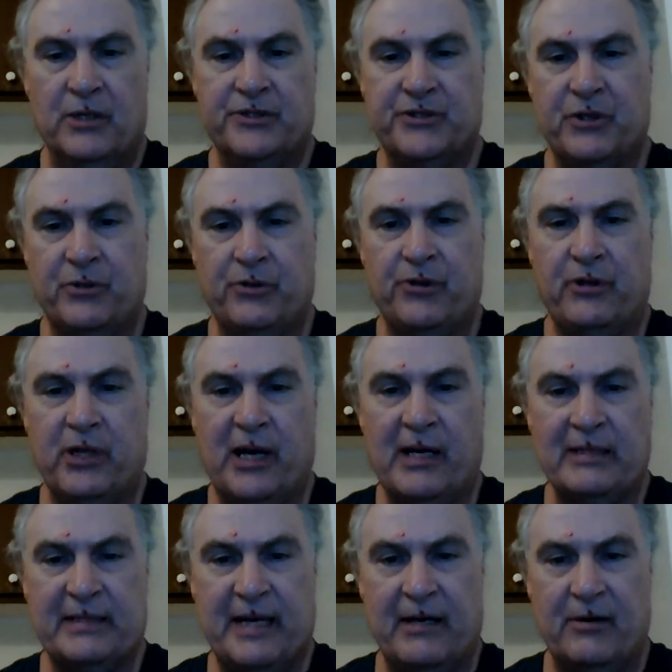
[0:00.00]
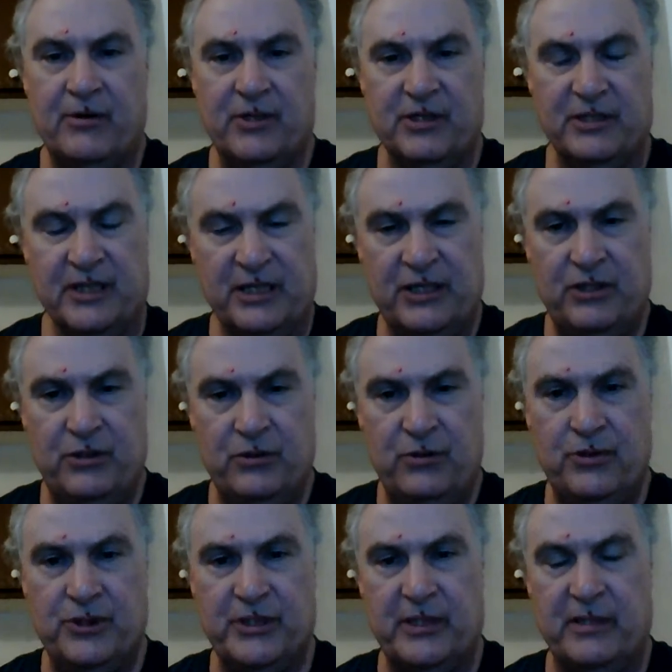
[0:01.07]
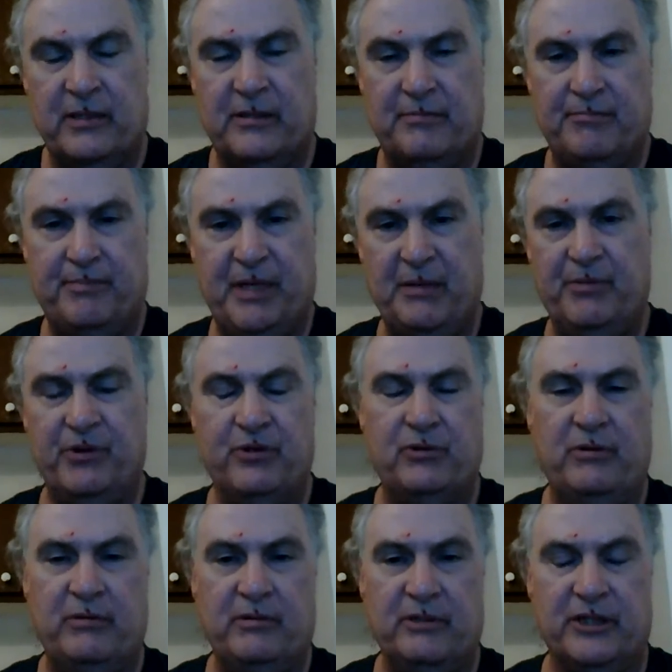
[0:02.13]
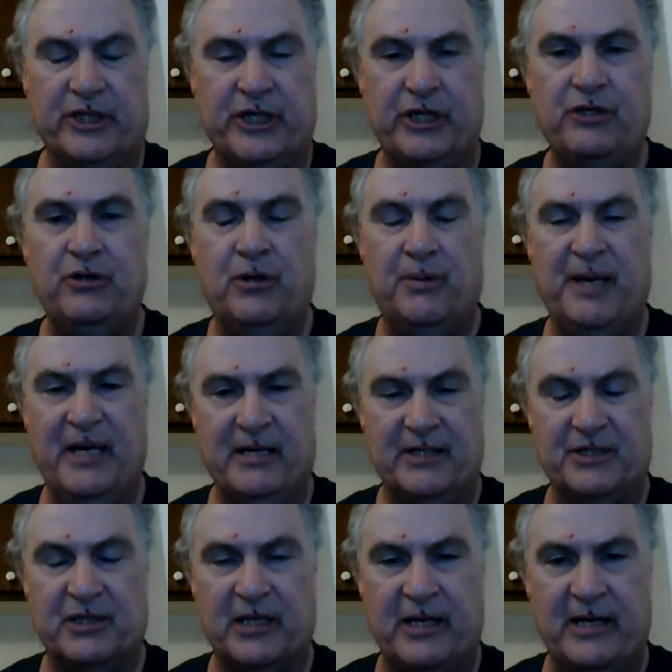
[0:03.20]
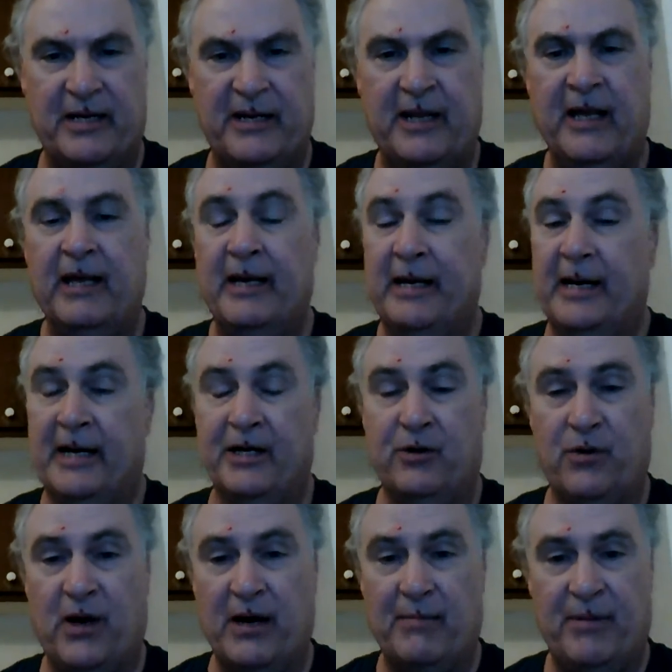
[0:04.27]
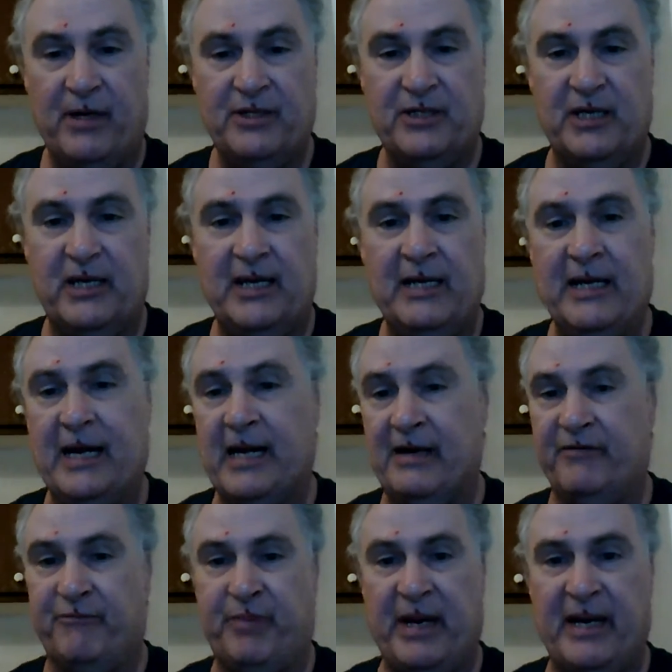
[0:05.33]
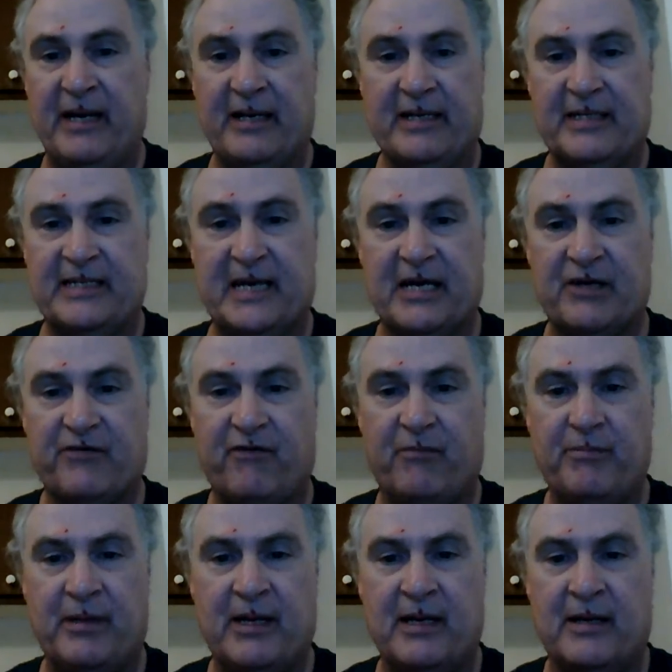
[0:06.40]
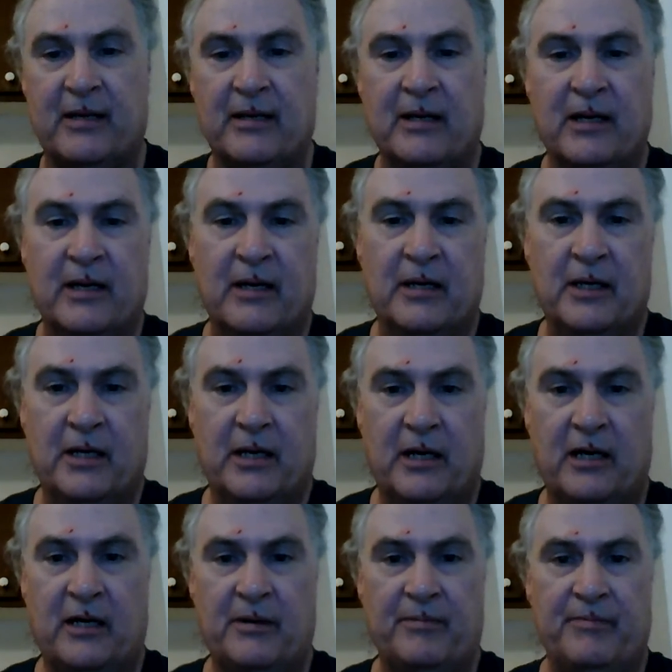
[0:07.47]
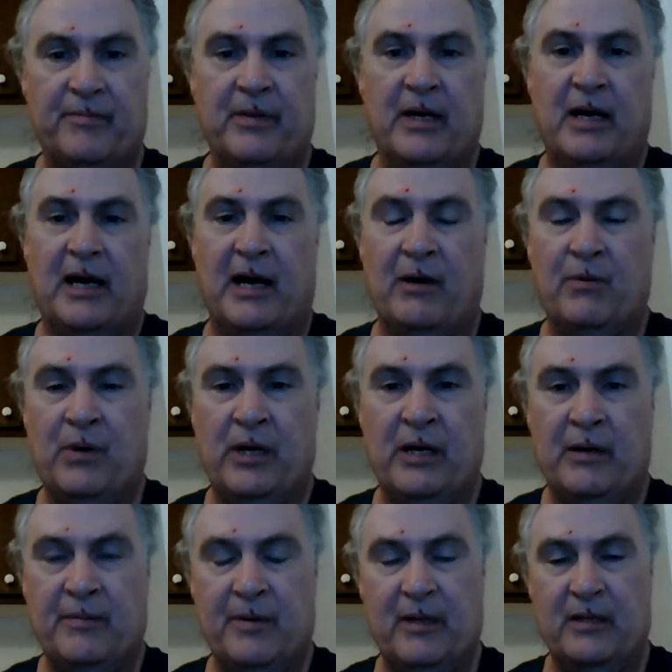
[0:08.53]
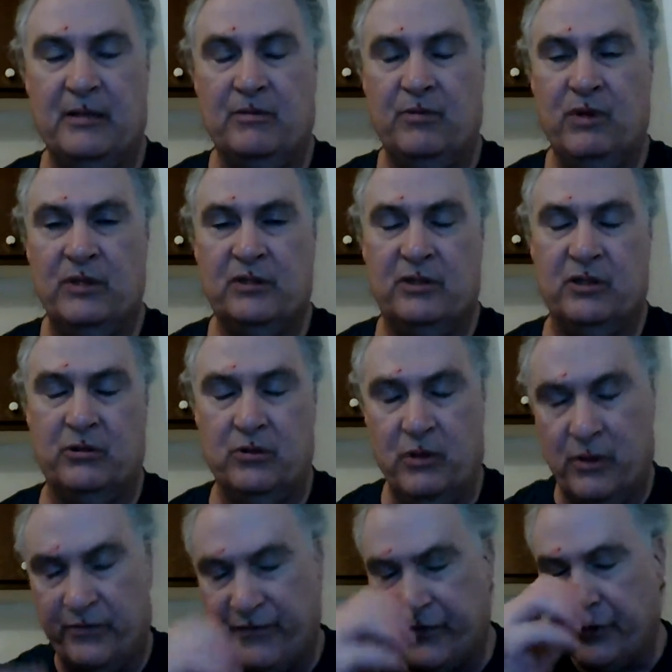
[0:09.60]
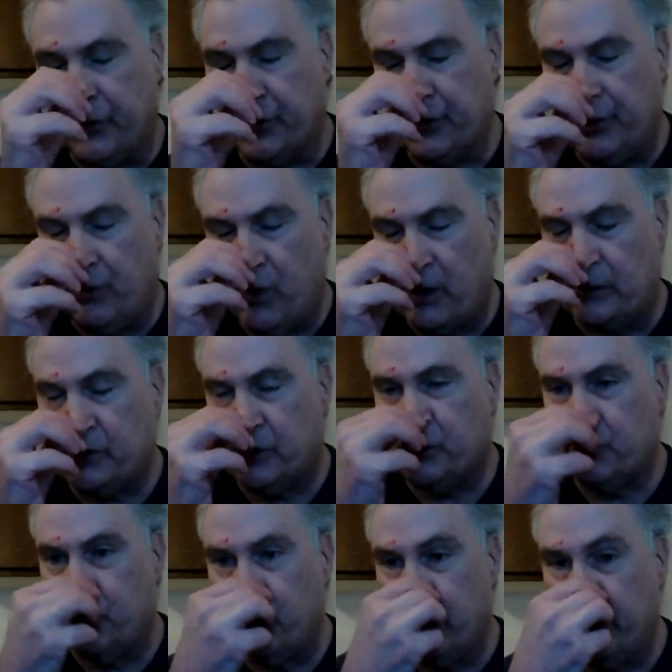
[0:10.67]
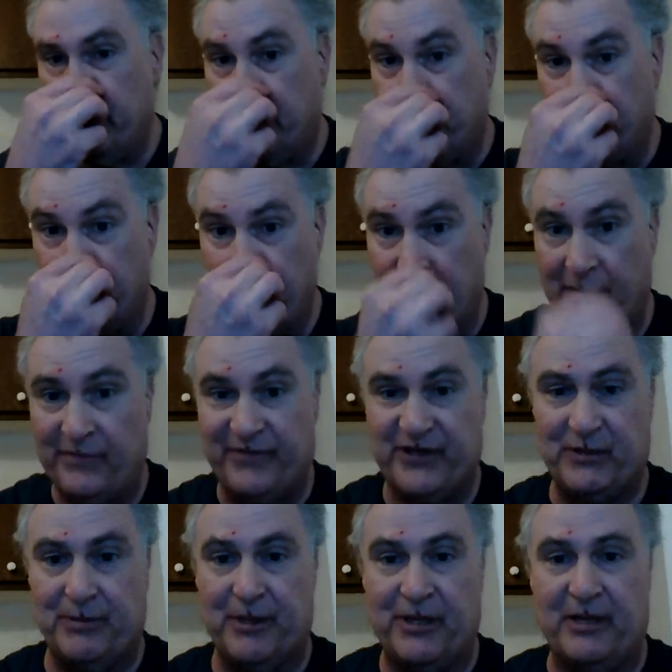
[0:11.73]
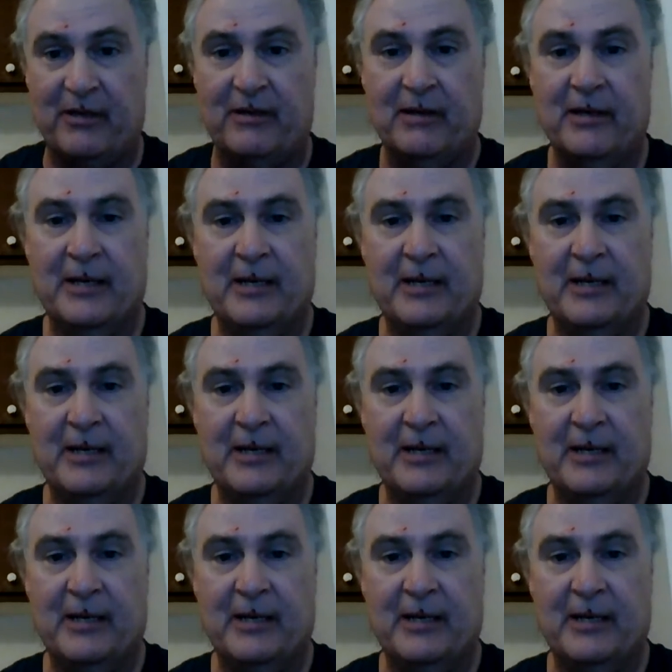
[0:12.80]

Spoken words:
So the lockdown continues and people continue to be isolated. I know I'm isolated. I have panic attacks from that. I went up and went for an early walk this morning to burn off some of the